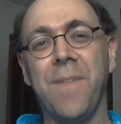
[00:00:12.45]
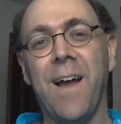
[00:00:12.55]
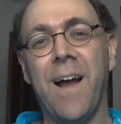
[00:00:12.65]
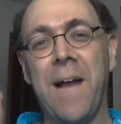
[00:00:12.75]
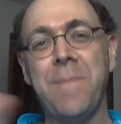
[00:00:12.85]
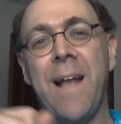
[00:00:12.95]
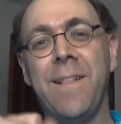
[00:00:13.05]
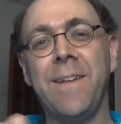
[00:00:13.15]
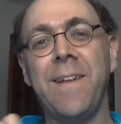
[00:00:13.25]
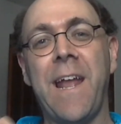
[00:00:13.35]
I'm
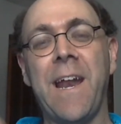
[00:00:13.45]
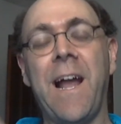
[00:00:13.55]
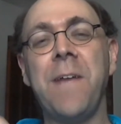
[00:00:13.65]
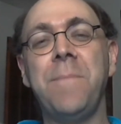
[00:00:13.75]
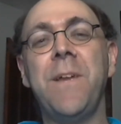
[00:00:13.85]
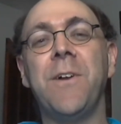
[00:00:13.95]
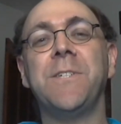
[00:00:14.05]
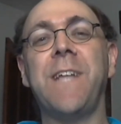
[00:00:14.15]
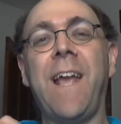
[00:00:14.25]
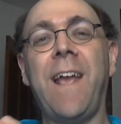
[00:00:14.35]
Alan, and I am here
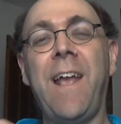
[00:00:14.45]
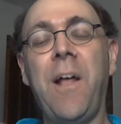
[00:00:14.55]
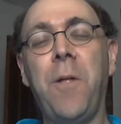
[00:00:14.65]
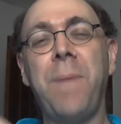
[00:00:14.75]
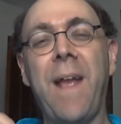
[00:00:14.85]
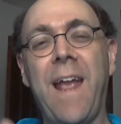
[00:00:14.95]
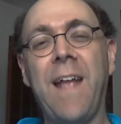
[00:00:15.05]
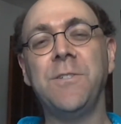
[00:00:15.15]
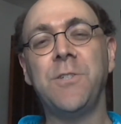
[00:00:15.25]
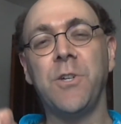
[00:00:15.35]
to help
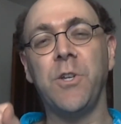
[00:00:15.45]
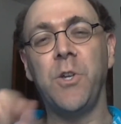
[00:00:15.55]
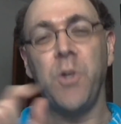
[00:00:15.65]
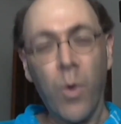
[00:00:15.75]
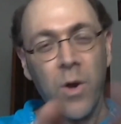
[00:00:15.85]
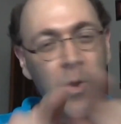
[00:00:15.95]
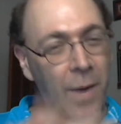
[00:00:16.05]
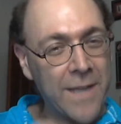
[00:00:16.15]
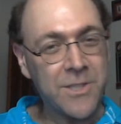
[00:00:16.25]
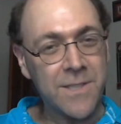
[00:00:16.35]
answer your
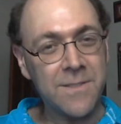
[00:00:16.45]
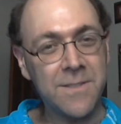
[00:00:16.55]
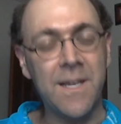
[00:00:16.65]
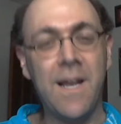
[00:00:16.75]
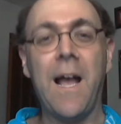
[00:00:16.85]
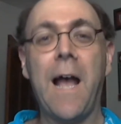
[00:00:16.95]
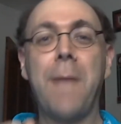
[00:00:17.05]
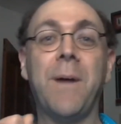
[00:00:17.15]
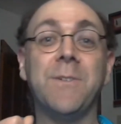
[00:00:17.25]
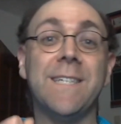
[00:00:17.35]
questions
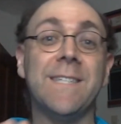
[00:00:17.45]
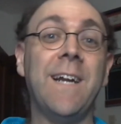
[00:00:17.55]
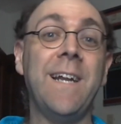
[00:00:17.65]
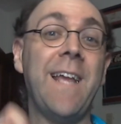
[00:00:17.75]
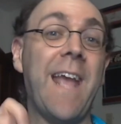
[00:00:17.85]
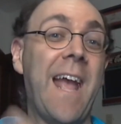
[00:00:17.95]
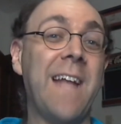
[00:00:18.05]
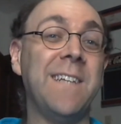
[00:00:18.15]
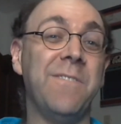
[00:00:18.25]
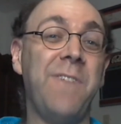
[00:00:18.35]
about designing
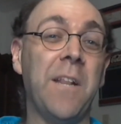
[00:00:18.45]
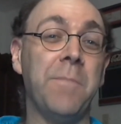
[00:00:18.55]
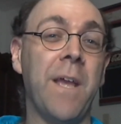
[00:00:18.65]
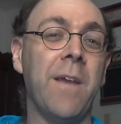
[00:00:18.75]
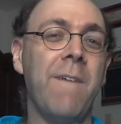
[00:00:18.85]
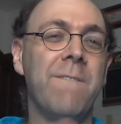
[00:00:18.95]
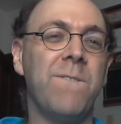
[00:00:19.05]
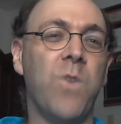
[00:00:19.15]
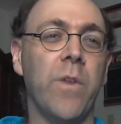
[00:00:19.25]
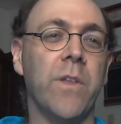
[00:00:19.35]
and developing
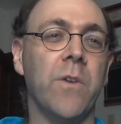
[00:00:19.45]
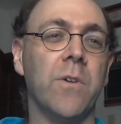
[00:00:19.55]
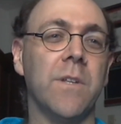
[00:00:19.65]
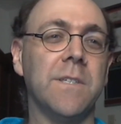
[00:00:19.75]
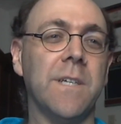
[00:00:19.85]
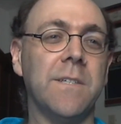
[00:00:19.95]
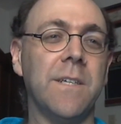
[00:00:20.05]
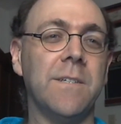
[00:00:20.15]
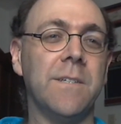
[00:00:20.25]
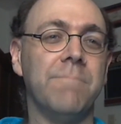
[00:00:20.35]
for the Google
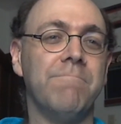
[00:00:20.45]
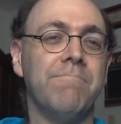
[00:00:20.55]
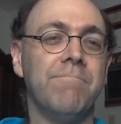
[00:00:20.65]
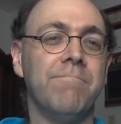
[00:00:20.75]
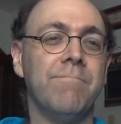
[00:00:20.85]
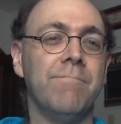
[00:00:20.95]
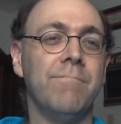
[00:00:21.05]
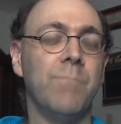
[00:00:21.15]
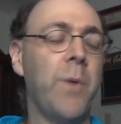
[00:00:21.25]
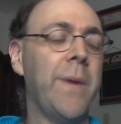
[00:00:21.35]
Assistant.
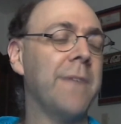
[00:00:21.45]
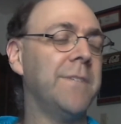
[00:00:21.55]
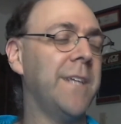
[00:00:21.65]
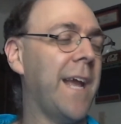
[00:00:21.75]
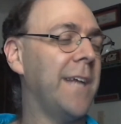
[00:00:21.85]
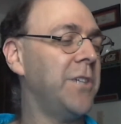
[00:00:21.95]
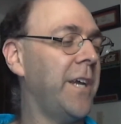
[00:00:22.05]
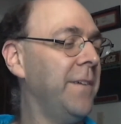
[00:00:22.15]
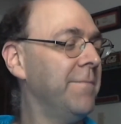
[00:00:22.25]
What do we have today, G?